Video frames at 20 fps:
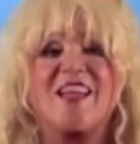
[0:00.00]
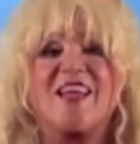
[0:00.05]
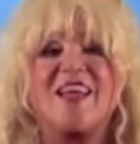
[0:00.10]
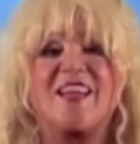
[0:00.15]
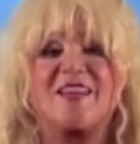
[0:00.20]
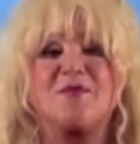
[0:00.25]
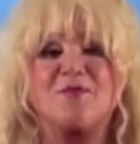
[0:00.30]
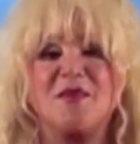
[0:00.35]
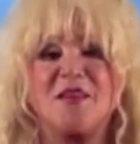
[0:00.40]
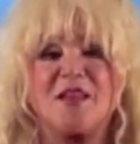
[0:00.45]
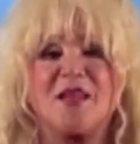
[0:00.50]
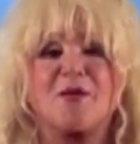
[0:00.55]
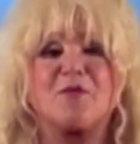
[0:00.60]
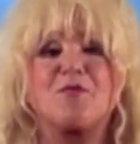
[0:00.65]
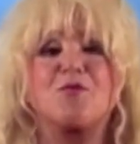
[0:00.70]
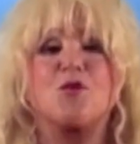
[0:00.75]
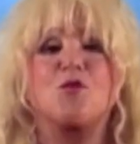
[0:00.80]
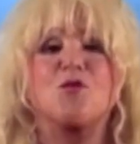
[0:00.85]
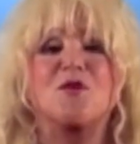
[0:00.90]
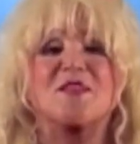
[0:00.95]
and meet
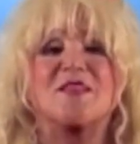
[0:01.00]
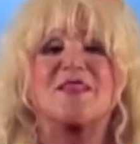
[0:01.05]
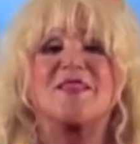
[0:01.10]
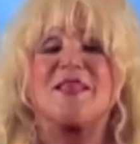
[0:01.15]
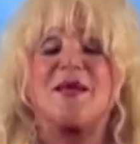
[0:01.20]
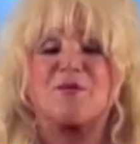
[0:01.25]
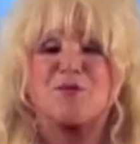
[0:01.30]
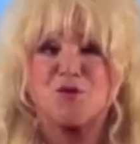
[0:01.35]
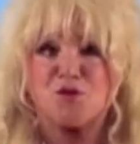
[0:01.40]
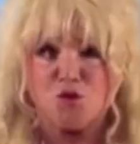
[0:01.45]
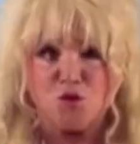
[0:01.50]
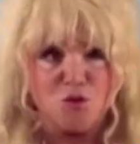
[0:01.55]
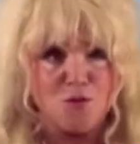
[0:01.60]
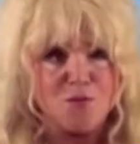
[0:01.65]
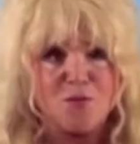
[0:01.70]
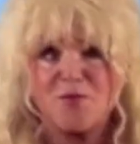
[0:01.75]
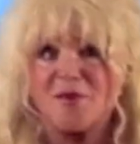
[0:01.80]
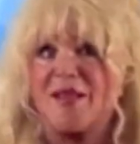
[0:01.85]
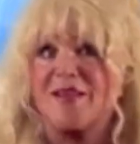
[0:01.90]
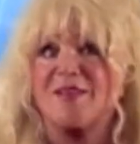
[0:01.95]
up with Neptune,
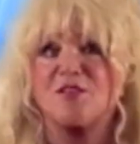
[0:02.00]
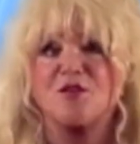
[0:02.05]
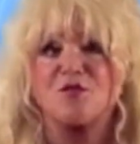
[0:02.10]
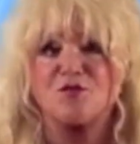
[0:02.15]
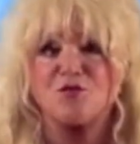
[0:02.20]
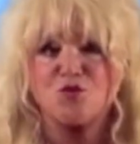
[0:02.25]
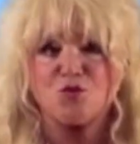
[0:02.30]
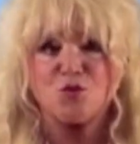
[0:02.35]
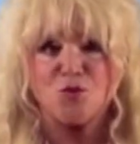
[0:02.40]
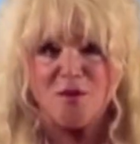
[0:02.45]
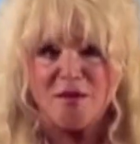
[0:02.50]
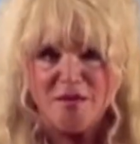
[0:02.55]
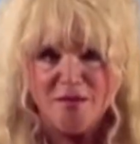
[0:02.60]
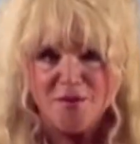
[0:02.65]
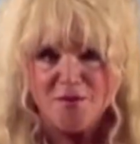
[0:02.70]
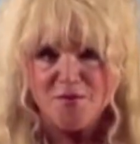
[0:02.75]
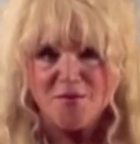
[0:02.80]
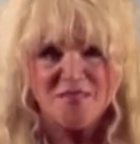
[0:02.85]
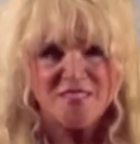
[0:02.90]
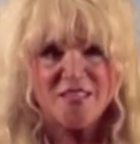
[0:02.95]
planet of
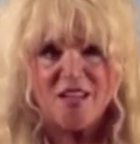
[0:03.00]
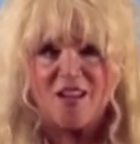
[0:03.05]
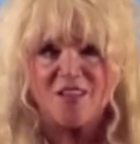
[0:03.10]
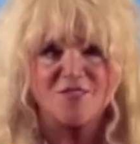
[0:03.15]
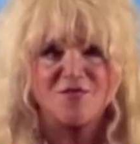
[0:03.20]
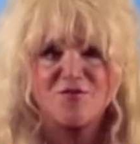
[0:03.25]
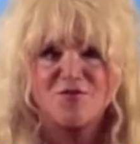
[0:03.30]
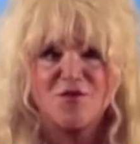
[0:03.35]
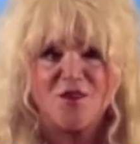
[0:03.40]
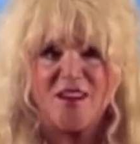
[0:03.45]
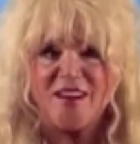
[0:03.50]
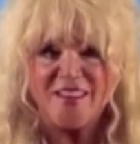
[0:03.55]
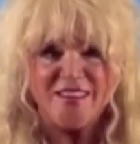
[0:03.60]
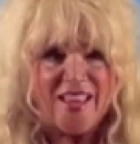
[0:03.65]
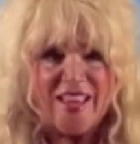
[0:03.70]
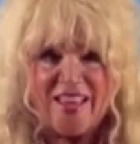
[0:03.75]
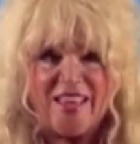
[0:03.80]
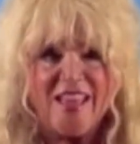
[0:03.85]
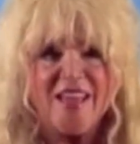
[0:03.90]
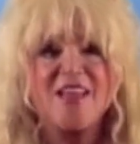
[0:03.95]
dreams, on
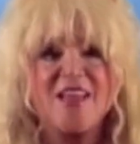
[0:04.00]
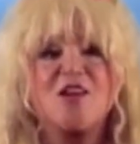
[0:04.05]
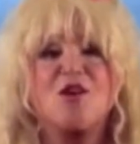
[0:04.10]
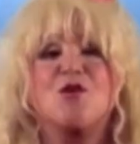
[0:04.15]
Friday.